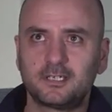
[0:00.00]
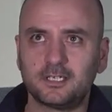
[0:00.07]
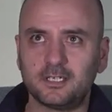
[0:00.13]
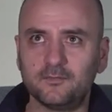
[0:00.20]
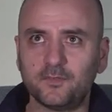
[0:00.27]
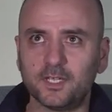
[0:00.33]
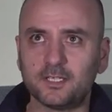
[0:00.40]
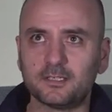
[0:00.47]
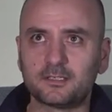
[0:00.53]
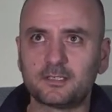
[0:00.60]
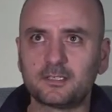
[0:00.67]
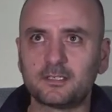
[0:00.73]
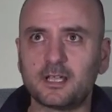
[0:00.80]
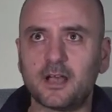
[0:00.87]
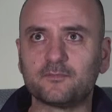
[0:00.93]

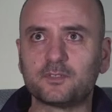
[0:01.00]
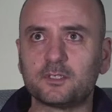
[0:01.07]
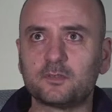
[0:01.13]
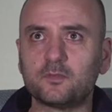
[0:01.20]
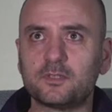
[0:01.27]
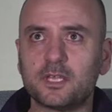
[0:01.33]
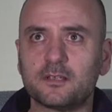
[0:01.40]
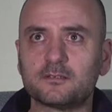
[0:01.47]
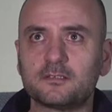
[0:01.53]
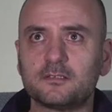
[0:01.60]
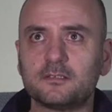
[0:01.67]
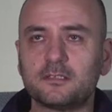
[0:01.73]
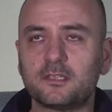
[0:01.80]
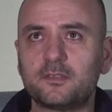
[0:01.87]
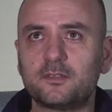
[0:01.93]
event after
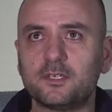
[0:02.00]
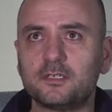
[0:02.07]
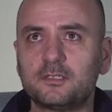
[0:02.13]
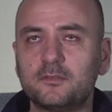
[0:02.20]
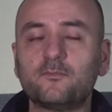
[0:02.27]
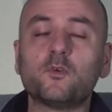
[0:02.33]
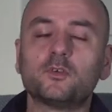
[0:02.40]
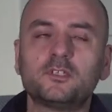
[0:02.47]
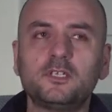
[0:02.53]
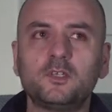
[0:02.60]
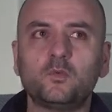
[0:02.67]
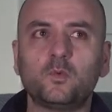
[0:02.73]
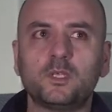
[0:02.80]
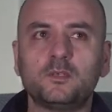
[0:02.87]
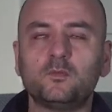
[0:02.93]
2014
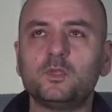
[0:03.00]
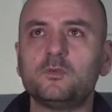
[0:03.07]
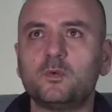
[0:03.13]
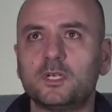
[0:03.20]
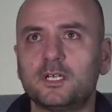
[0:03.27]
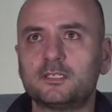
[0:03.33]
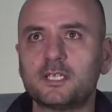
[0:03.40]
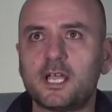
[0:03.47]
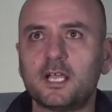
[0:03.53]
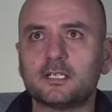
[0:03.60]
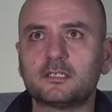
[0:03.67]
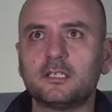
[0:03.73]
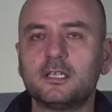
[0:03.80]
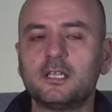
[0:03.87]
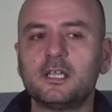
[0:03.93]
when we were attacked
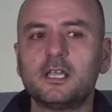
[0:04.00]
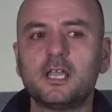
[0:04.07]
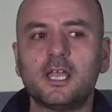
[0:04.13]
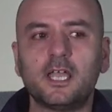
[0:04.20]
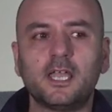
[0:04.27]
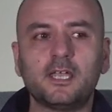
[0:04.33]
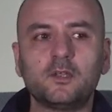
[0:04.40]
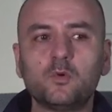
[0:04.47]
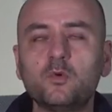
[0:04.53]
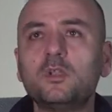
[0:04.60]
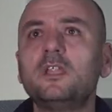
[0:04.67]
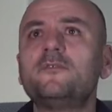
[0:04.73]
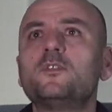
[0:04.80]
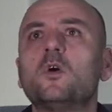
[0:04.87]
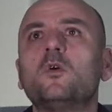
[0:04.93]
and who
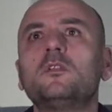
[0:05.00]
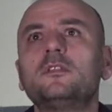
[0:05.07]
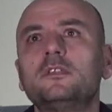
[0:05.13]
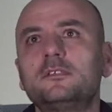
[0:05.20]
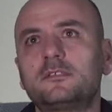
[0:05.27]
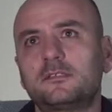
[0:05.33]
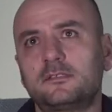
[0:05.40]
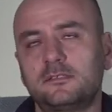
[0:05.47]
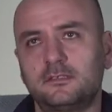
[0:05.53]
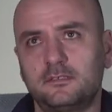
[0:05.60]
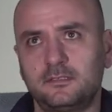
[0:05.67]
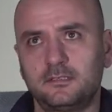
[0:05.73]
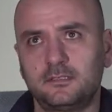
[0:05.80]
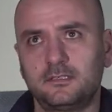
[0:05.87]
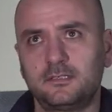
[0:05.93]
lived all this
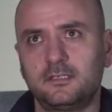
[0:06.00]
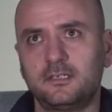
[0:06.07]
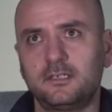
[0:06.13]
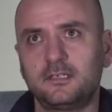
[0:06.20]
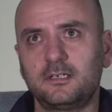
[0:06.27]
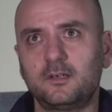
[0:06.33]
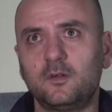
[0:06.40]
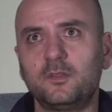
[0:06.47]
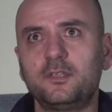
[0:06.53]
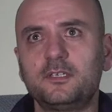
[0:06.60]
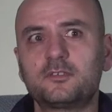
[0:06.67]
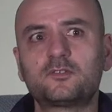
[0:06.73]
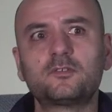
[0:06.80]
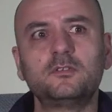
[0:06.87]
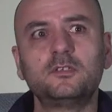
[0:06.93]
all this
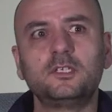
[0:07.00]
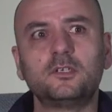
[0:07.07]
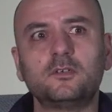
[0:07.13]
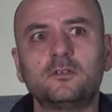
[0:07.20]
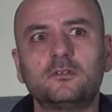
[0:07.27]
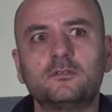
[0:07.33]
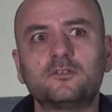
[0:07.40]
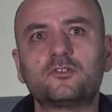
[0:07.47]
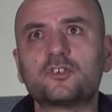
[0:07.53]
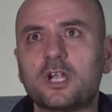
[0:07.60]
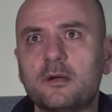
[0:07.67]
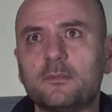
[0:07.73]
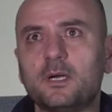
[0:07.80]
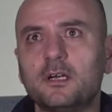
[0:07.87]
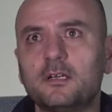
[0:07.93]
you know
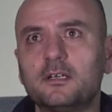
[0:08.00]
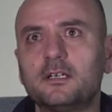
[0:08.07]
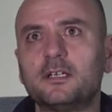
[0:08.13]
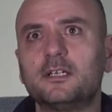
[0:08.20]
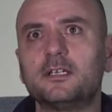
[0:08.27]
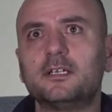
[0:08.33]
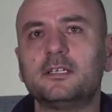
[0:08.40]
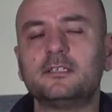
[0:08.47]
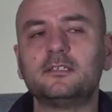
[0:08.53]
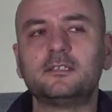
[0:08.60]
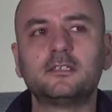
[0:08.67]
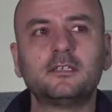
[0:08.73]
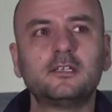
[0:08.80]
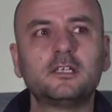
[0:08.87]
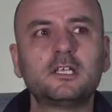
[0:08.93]
drama and
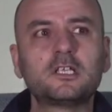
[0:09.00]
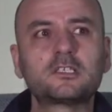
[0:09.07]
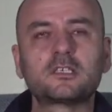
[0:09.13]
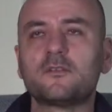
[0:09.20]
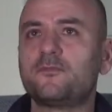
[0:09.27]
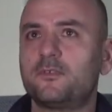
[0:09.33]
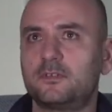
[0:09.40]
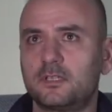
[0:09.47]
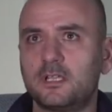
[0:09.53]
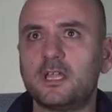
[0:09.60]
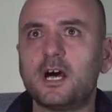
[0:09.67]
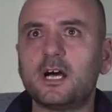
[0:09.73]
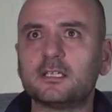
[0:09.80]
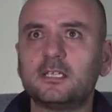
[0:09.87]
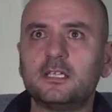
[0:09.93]
suffered a
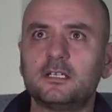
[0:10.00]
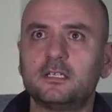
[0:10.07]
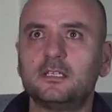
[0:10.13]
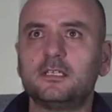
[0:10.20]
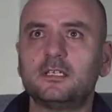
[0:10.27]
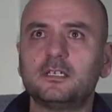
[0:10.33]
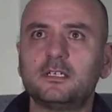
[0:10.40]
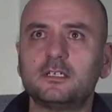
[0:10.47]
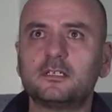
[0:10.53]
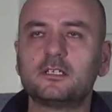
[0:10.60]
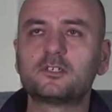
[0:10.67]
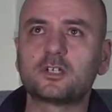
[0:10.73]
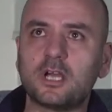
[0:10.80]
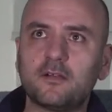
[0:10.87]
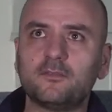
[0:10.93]
lot here and there
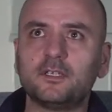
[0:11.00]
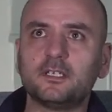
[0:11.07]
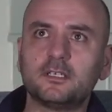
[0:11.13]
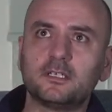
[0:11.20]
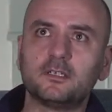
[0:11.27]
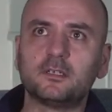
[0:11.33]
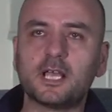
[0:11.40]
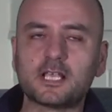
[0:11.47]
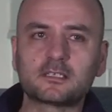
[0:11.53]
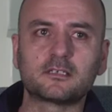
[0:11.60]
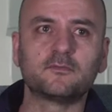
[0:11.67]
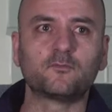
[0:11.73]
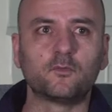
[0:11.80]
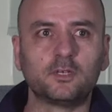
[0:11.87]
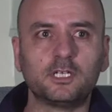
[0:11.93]
traveling and asking
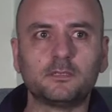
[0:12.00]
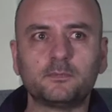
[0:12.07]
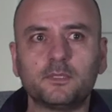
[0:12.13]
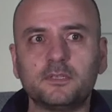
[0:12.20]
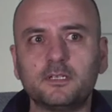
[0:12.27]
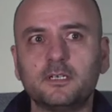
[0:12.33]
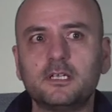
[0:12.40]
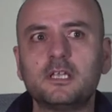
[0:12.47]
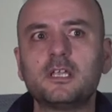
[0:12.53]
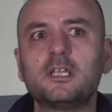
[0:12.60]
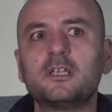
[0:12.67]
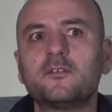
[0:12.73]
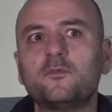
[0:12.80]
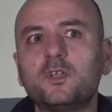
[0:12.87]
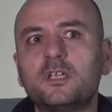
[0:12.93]
for help and there
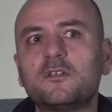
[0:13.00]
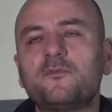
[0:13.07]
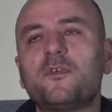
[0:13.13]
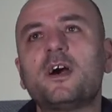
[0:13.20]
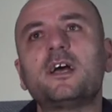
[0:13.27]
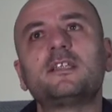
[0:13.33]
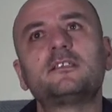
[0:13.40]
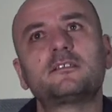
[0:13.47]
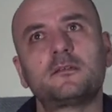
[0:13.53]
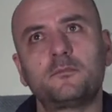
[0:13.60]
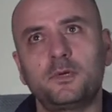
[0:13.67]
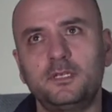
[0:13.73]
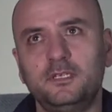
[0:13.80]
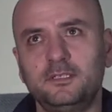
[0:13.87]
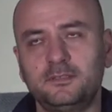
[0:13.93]
if we can find
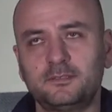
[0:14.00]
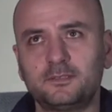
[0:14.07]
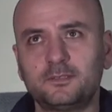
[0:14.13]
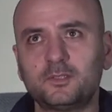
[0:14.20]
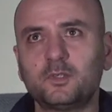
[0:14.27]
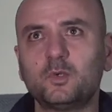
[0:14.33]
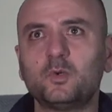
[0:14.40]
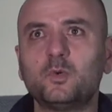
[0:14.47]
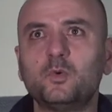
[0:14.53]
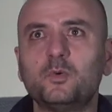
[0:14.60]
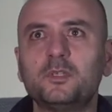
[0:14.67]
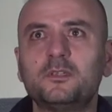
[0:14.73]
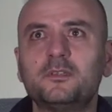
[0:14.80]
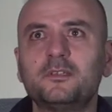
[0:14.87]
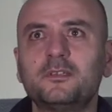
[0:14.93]
somebody who would